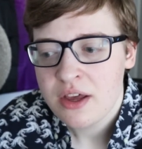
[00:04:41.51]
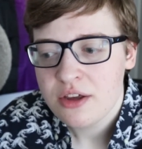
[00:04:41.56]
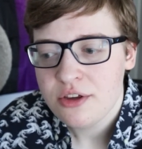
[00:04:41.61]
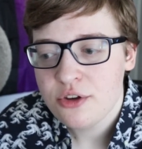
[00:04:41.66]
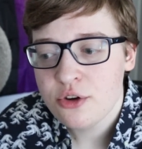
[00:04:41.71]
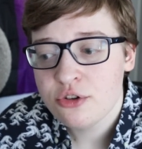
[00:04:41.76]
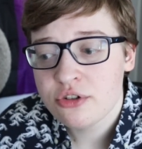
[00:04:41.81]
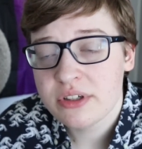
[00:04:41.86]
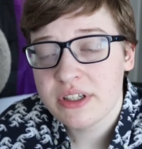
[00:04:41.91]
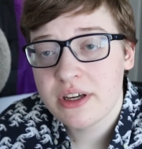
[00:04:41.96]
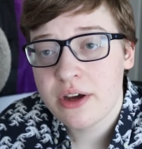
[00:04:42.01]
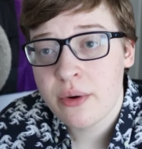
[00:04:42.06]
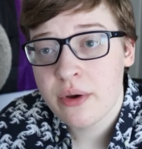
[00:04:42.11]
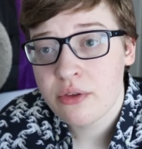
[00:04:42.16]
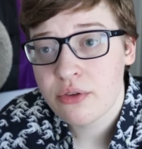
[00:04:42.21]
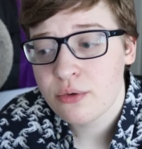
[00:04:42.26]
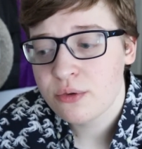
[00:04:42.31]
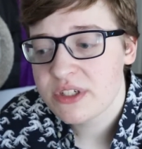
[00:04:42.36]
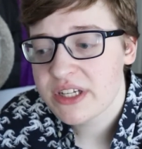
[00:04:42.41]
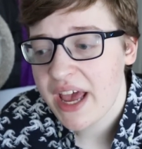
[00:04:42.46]
usually
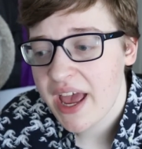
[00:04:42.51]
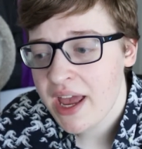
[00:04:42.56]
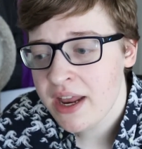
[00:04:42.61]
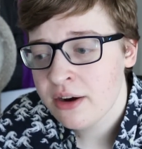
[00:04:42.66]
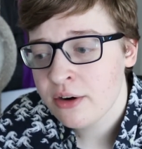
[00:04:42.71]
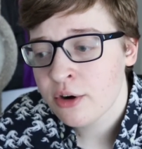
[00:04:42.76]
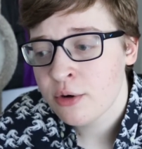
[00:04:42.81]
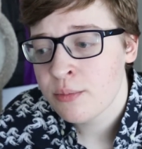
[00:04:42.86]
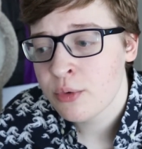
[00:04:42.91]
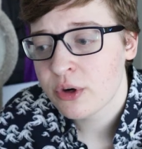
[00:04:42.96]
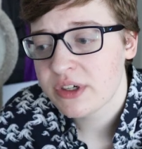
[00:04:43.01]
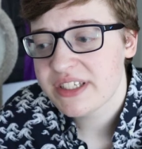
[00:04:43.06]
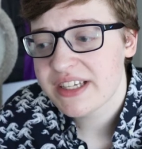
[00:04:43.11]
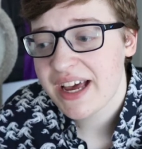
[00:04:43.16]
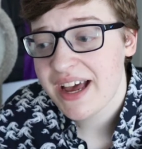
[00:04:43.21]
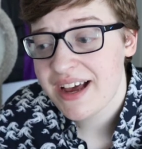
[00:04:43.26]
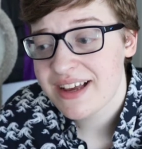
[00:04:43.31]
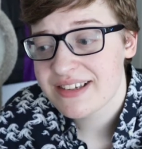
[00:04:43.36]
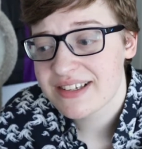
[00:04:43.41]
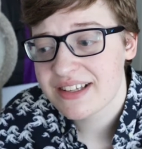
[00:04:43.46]
going through 10 or more
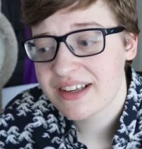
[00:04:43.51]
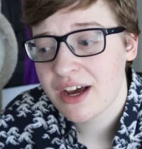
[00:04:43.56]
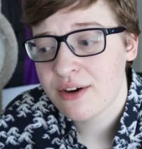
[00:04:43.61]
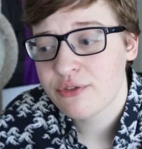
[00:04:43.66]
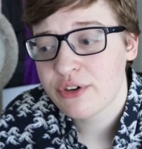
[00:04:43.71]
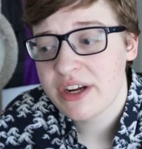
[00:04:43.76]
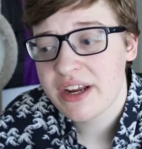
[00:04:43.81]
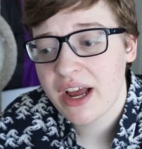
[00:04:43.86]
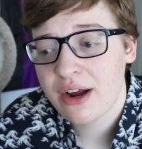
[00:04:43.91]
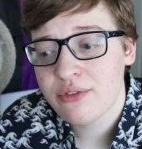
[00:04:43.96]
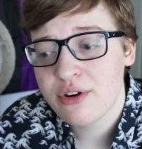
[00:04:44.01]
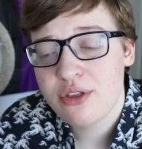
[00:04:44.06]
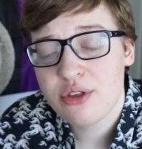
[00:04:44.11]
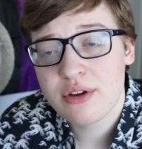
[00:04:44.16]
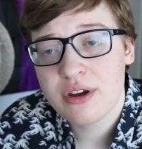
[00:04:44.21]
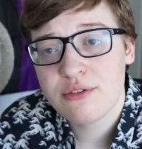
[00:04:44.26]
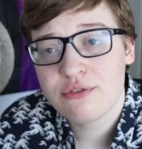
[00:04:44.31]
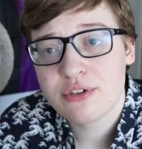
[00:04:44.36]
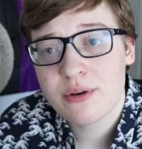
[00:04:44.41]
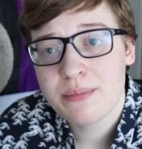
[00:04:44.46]
tests covering
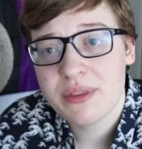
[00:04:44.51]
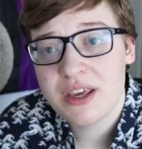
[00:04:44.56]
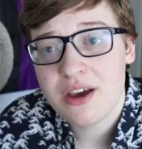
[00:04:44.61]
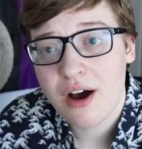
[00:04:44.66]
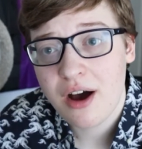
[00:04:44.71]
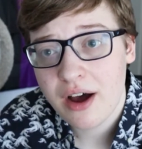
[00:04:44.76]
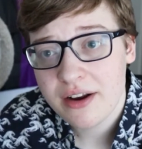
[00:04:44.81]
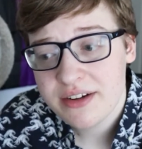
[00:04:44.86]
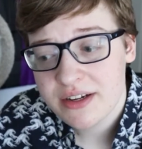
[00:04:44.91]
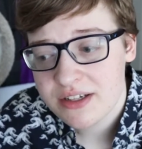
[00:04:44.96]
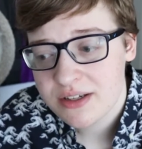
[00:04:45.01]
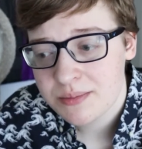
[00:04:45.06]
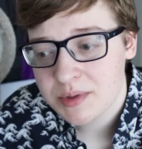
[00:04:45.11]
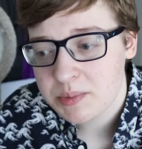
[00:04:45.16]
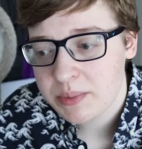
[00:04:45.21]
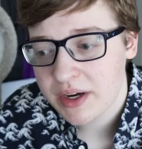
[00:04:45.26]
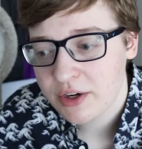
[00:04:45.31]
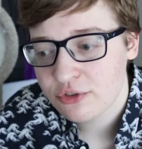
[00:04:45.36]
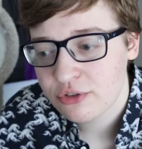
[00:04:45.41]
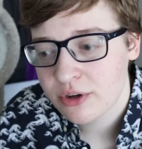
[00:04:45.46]
everything from the autism
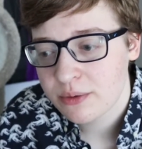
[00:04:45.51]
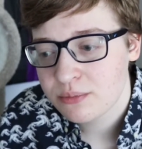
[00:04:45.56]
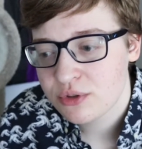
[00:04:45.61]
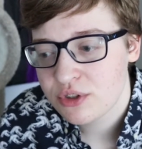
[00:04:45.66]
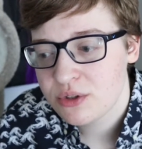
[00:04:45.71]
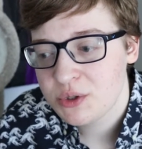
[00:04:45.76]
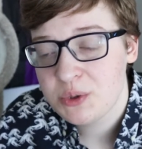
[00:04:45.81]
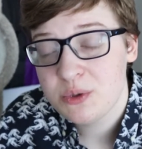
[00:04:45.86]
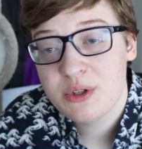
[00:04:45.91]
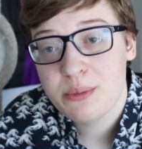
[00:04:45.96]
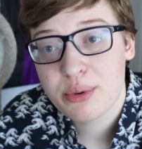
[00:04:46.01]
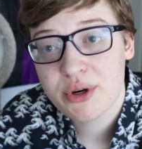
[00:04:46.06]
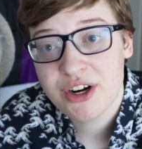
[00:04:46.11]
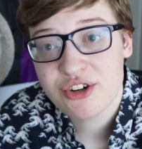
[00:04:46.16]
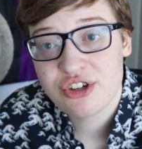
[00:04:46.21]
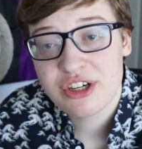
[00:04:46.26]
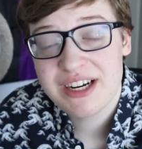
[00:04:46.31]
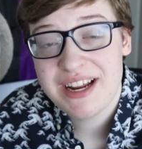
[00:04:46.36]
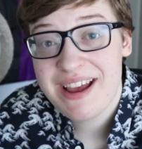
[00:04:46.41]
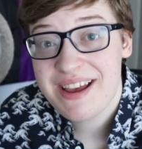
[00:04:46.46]
spectrum to
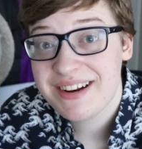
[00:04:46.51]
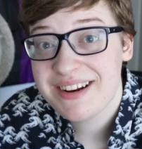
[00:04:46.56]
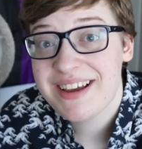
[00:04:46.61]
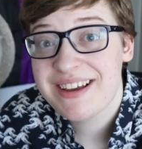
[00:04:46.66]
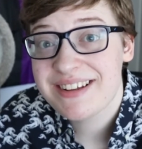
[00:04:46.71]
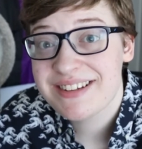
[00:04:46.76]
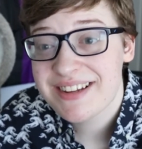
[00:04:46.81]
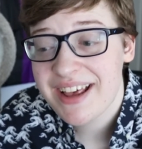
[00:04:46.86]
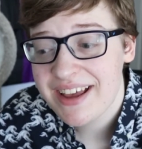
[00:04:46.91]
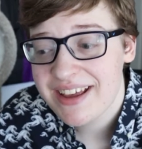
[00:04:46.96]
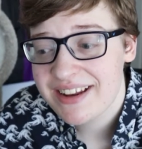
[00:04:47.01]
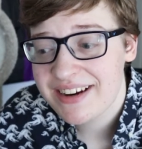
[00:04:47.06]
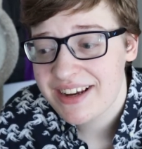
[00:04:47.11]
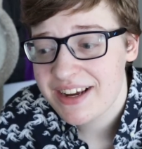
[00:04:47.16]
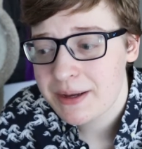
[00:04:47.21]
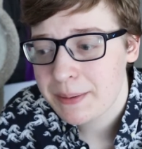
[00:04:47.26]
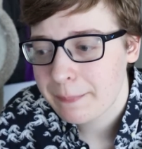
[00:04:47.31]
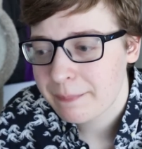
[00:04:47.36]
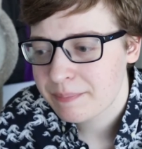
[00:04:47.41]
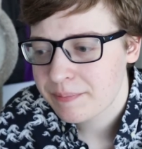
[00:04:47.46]
depression and
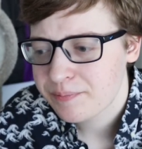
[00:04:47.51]
anxiety.